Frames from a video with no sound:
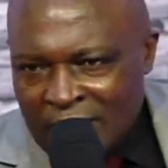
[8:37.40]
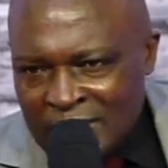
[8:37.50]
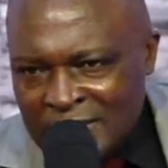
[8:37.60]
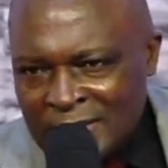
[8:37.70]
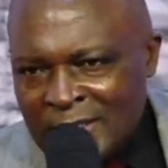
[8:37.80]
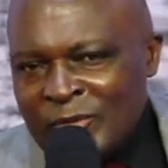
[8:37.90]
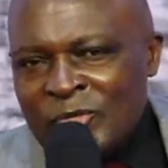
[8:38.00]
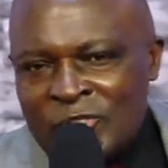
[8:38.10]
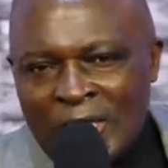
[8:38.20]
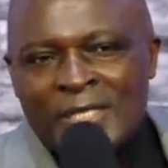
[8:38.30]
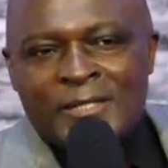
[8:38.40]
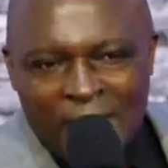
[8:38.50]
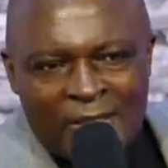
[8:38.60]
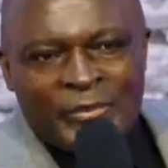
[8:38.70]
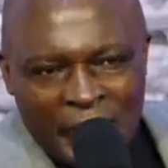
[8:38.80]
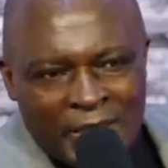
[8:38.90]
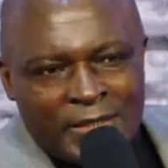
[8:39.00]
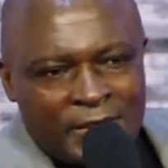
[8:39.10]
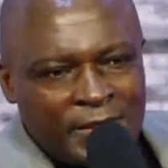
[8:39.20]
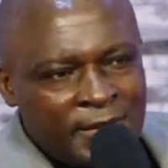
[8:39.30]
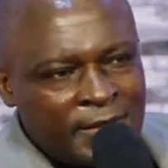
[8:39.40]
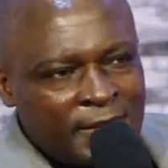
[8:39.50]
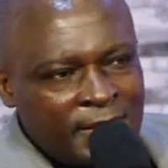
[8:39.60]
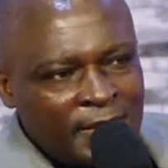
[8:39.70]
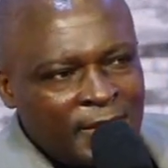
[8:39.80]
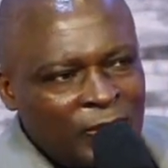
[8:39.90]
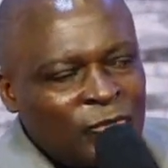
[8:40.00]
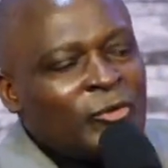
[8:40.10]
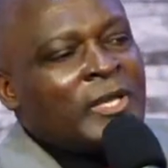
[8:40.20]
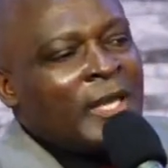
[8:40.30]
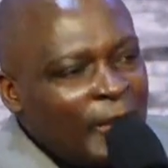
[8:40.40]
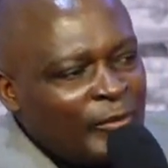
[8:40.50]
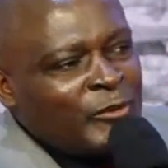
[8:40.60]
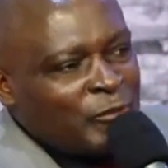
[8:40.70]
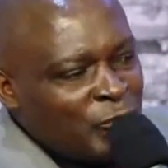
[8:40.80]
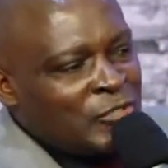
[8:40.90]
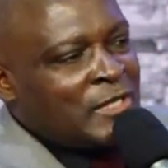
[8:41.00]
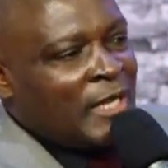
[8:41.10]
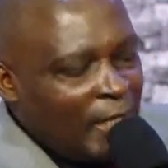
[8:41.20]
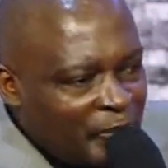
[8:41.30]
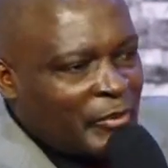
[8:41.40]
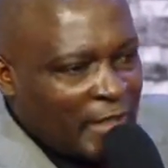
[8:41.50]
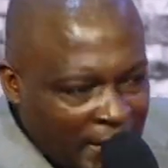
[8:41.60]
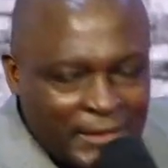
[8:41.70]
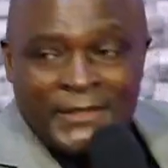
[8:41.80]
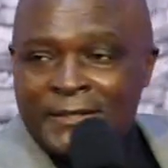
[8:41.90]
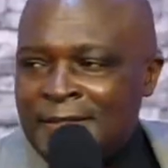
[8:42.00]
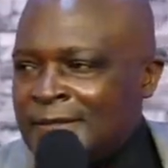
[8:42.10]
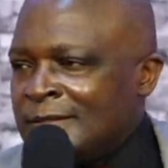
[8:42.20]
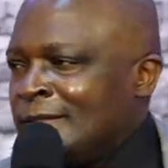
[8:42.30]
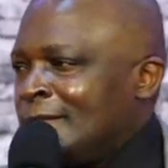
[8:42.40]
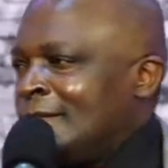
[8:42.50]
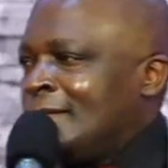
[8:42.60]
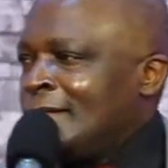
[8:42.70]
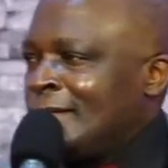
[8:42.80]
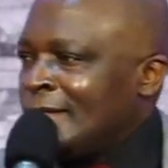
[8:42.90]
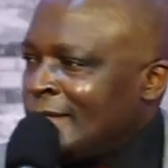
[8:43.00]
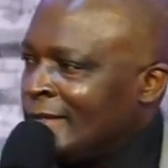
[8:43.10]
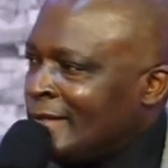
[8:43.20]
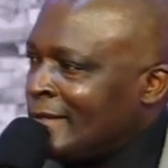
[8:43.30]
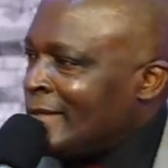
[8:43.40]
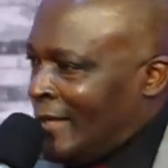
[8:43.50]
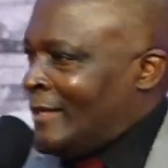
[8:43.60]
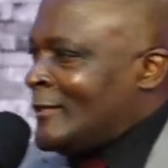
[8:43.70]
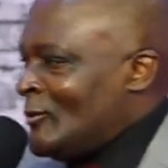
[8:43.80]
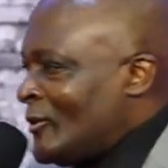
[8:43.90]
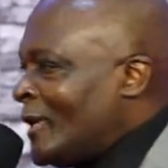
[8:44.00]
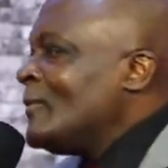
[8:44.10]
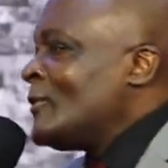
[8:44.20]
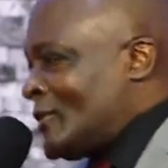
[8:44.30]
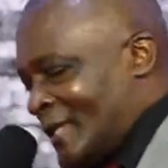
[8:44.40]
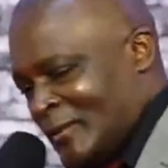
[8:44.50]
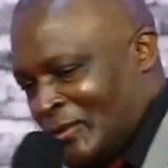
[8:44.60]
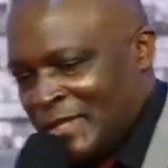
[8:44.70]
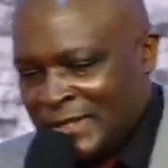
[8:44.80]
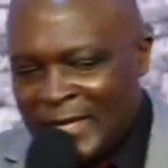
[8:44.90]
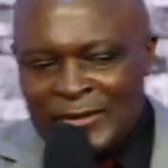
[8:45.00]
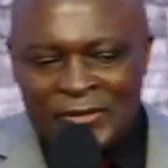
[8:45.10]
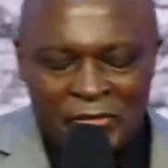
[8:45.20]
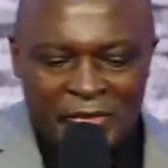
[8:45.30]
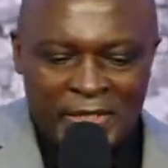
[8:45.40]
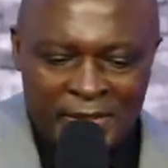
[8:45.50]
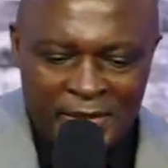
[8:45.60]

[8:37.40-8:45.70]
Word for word: Say, we shall celebrate. You came to celebrate. Yes, you came to celebrate and you will